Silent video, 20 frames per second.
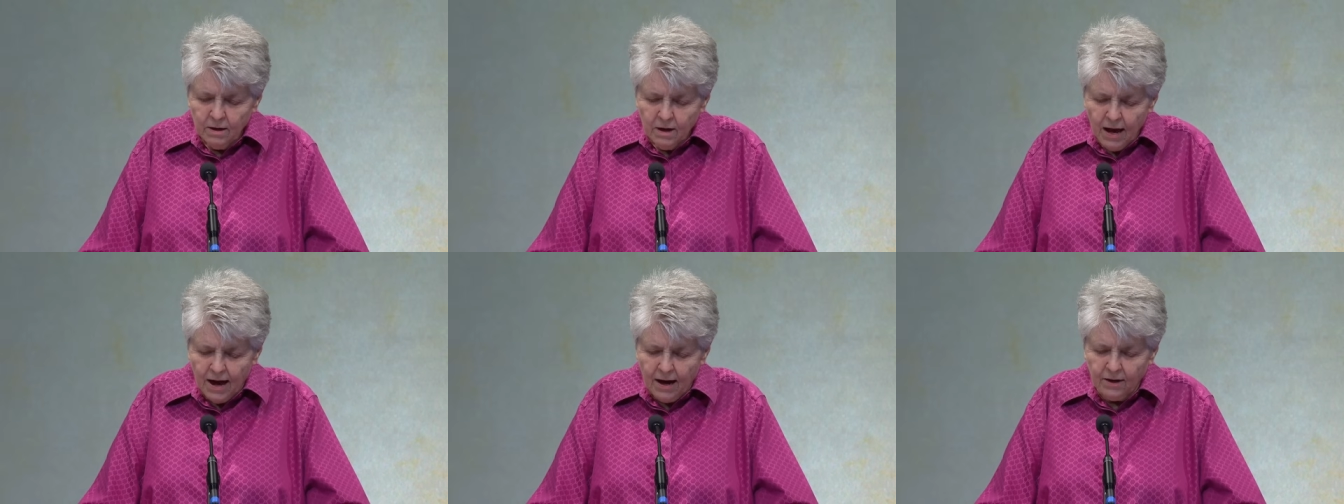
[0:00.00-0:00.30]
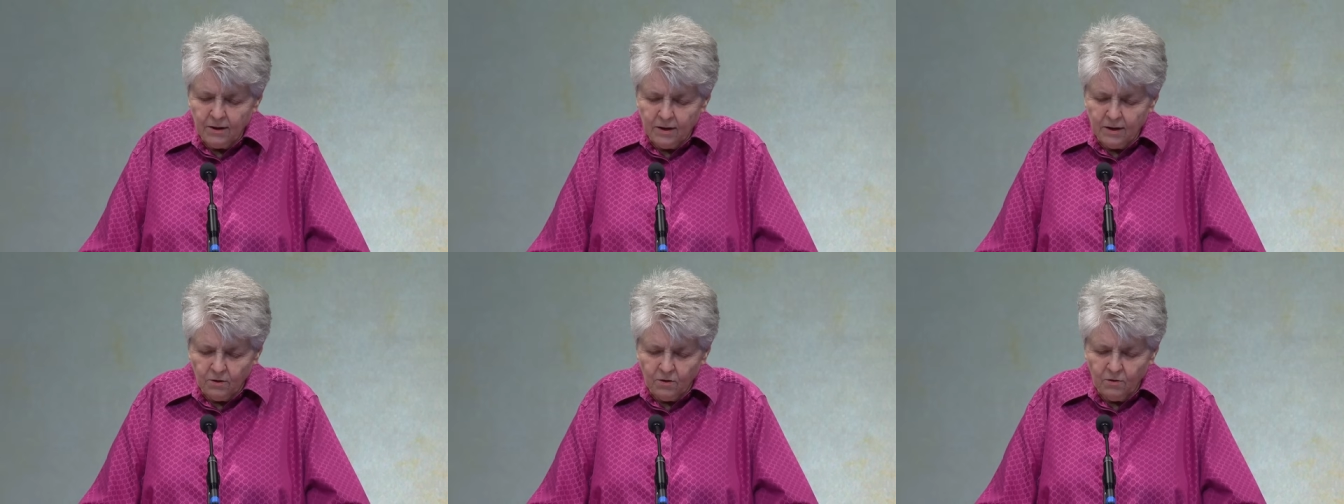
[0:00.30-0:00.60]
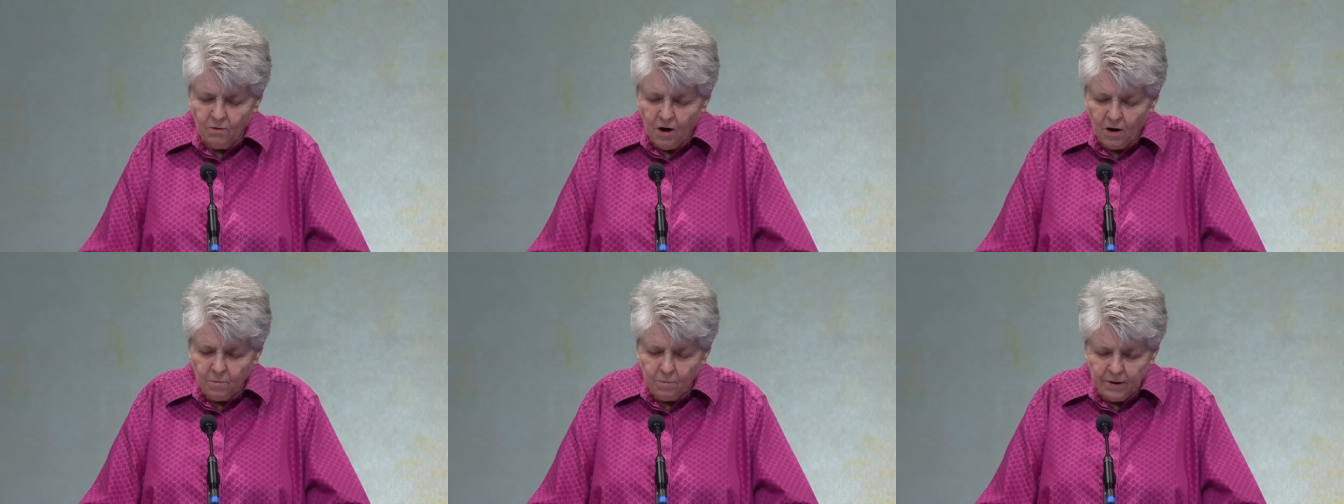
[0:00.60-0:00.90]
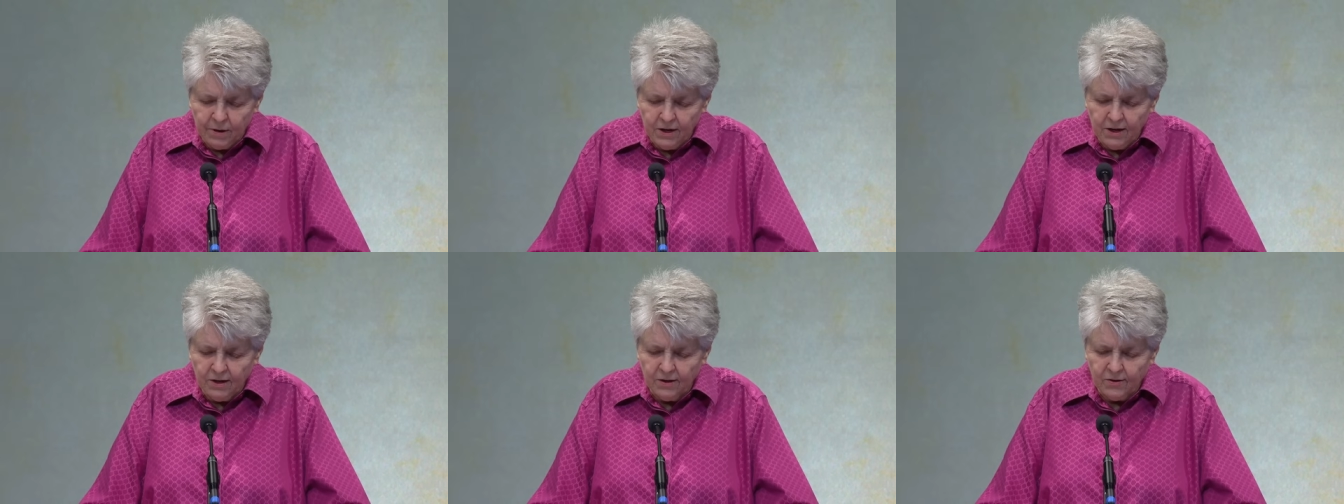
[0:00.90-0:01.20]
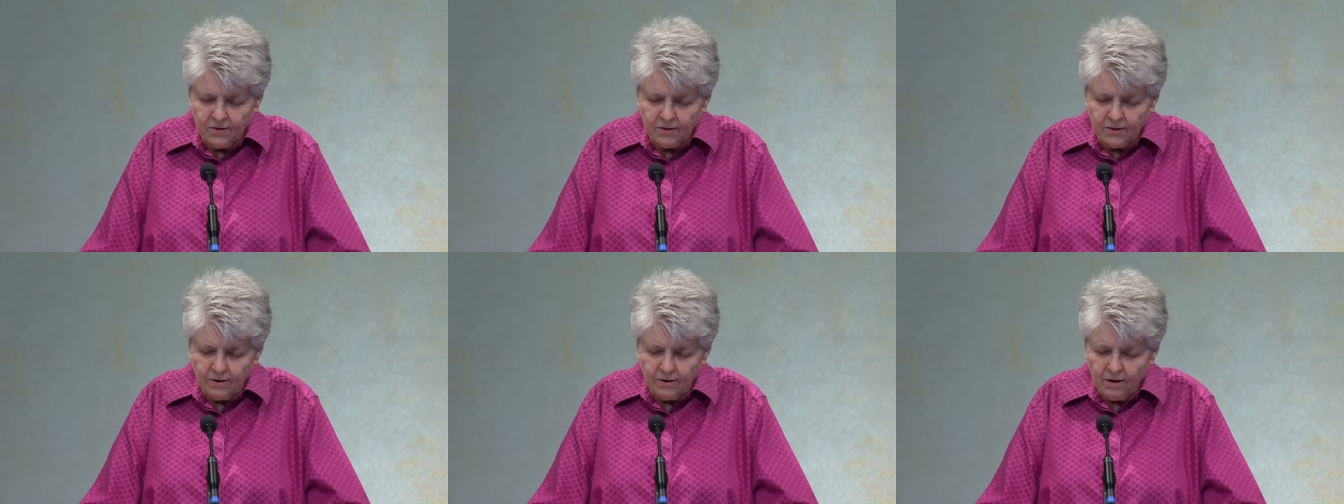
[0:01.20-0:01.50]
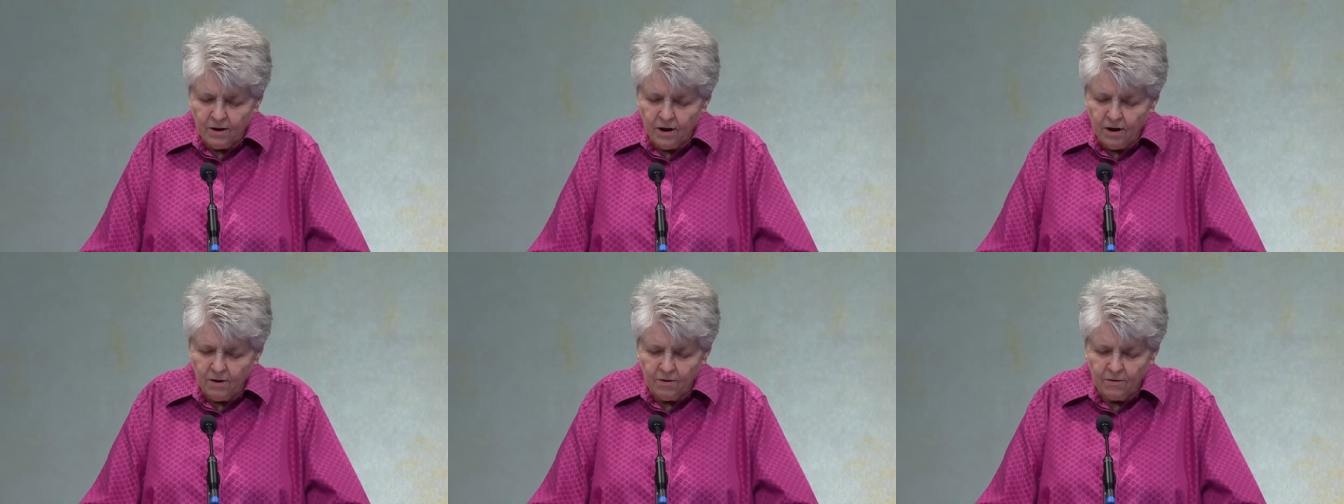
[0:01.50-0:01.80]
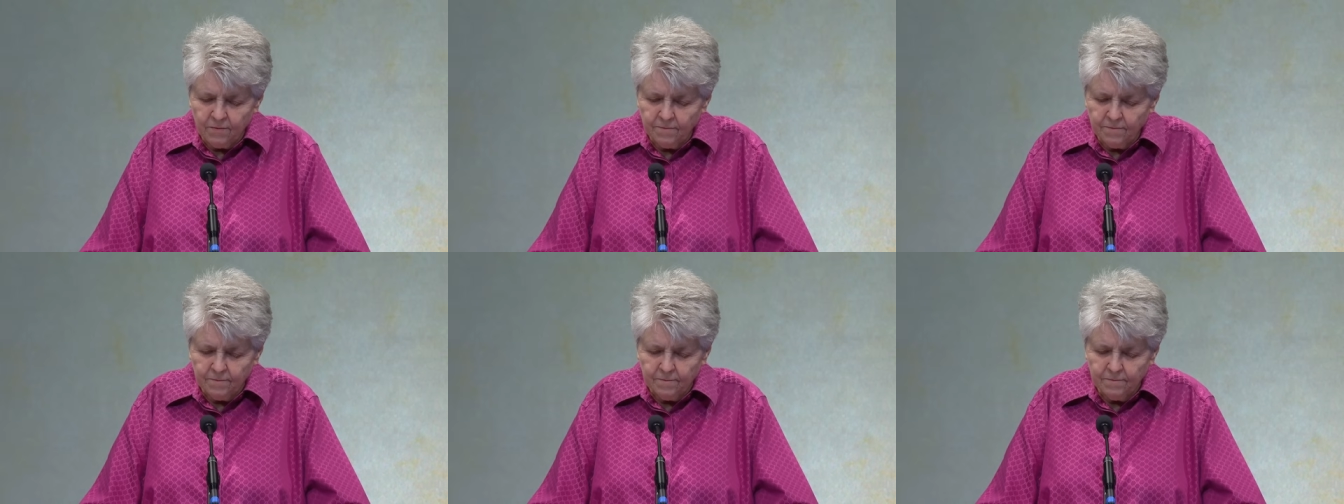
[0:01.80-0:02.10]
adding to our peace and our
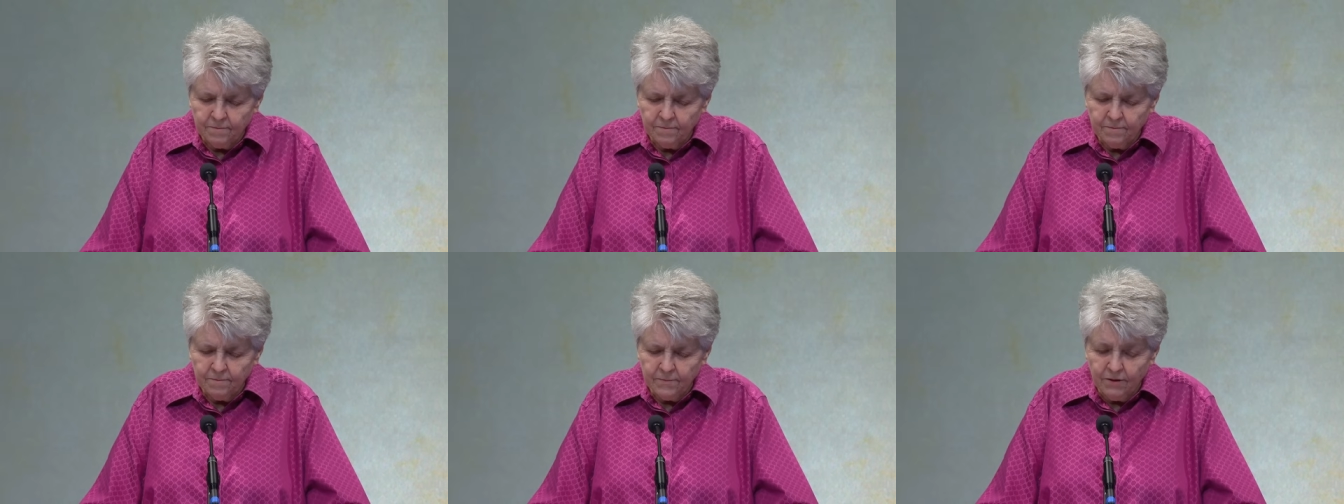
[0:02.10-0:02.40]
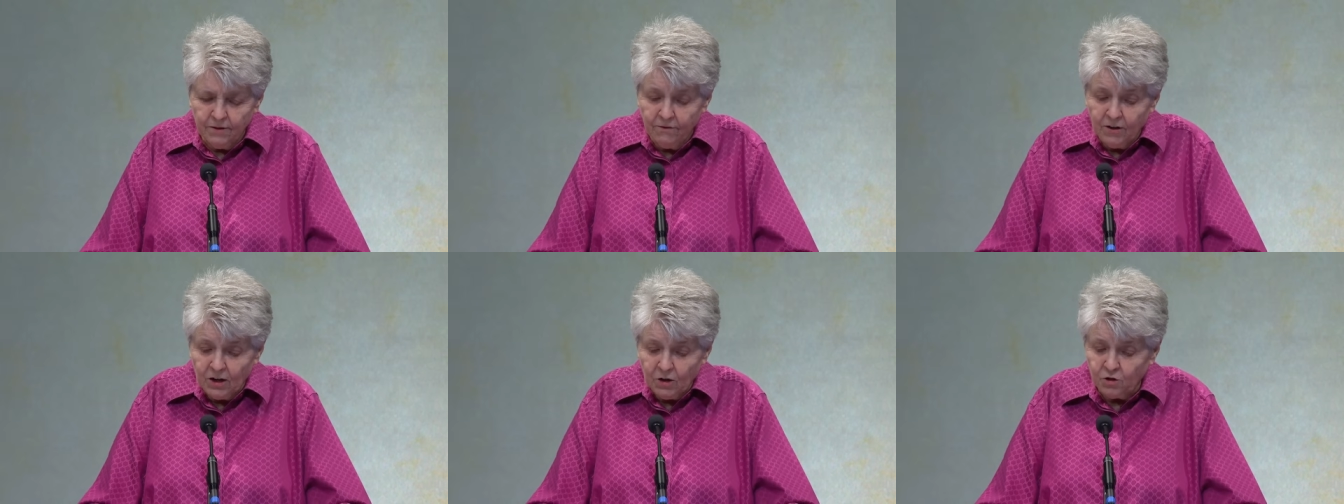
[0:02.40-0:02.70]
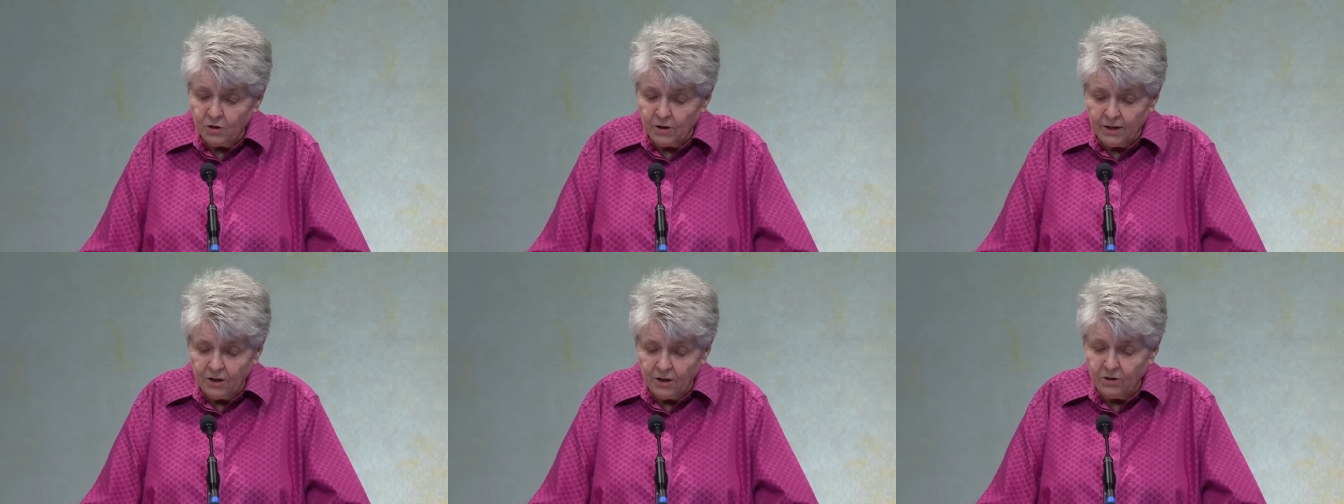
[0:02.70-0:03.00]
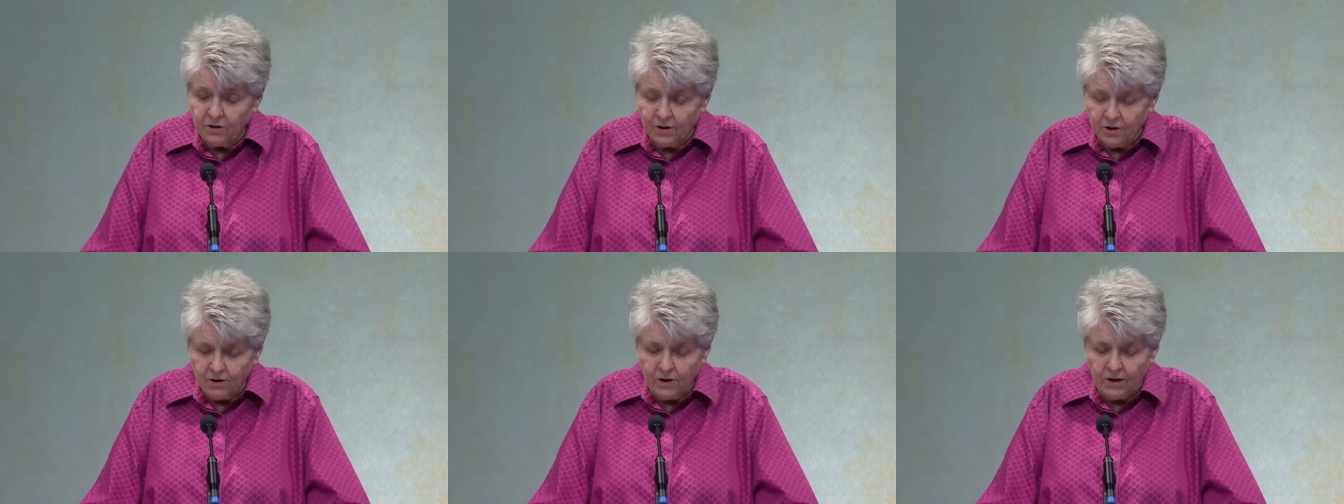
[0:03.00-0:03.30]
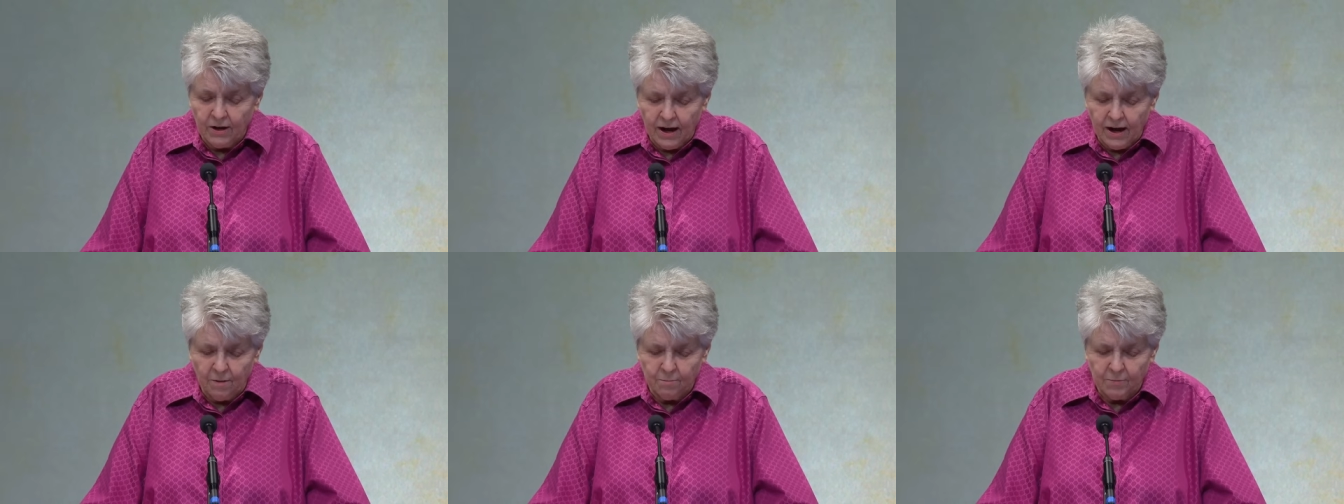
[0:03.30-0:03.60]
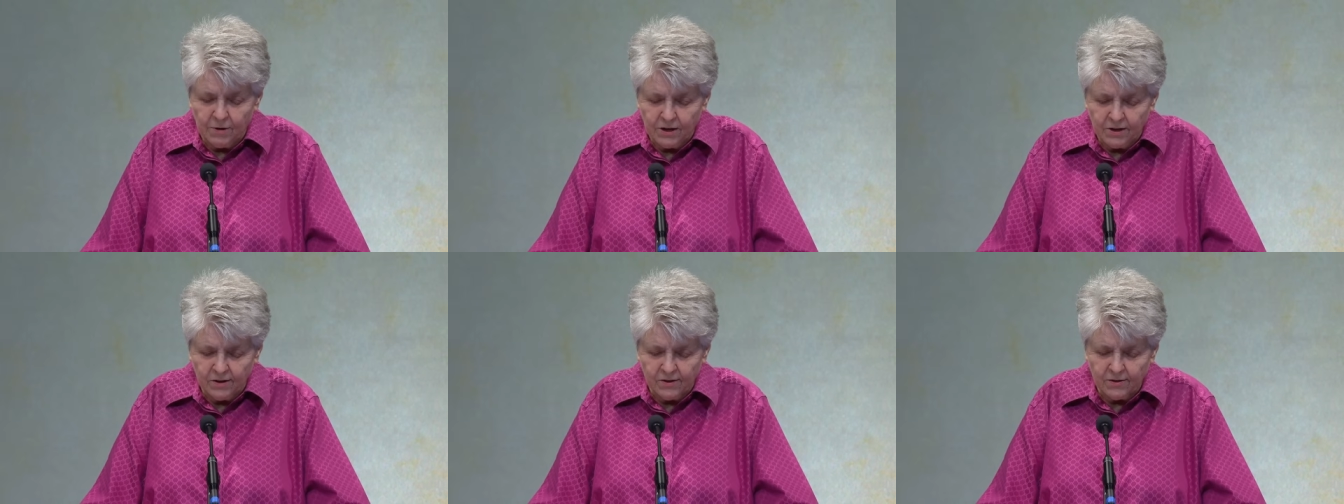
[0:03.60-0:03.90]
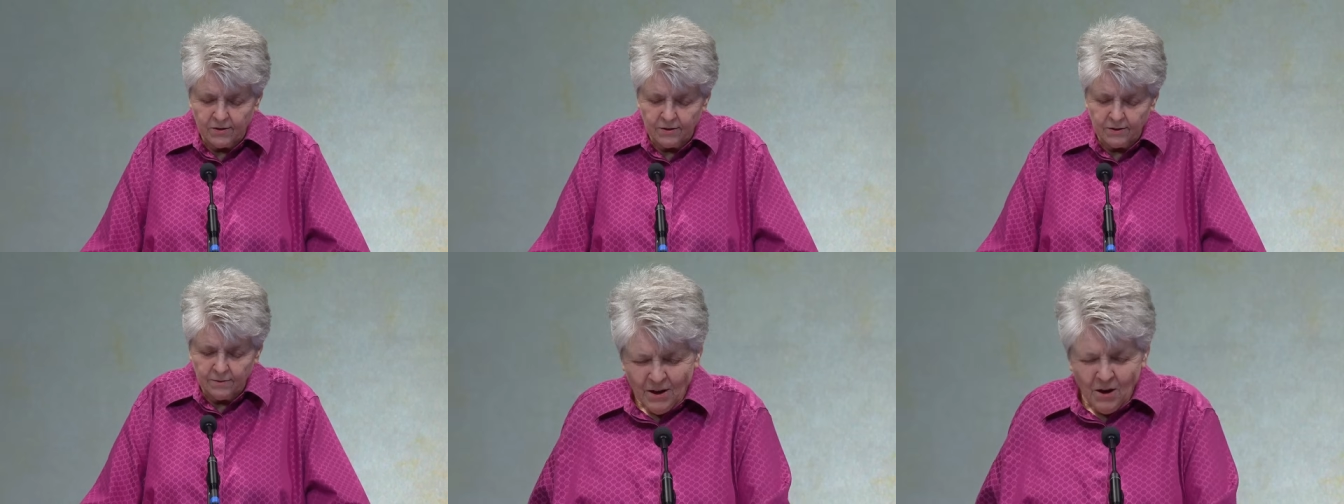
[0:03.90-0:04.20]
eventual eternal
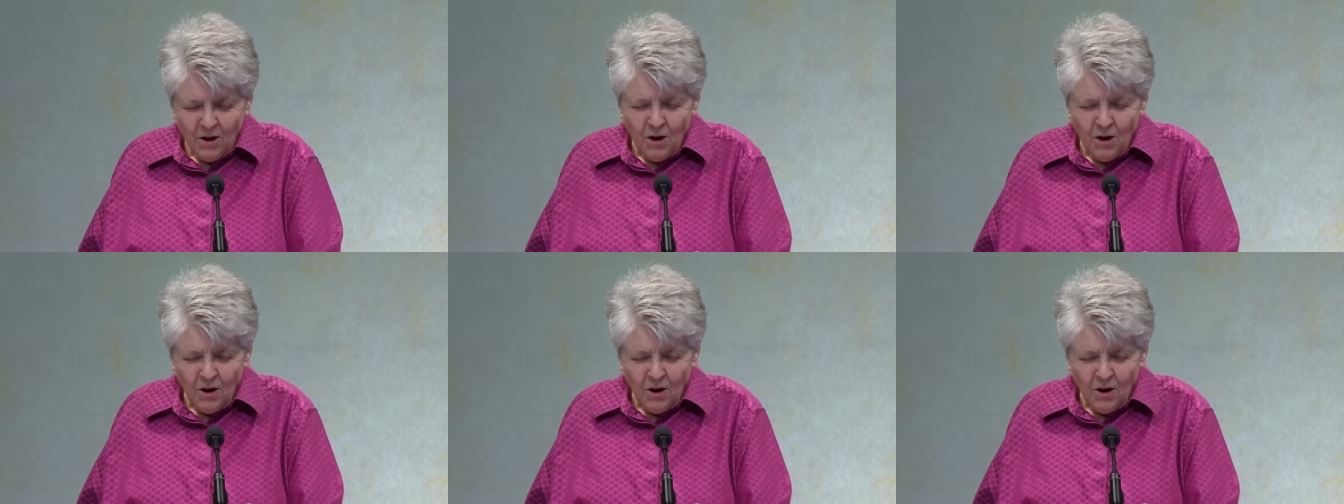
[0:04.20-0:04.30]
happiness.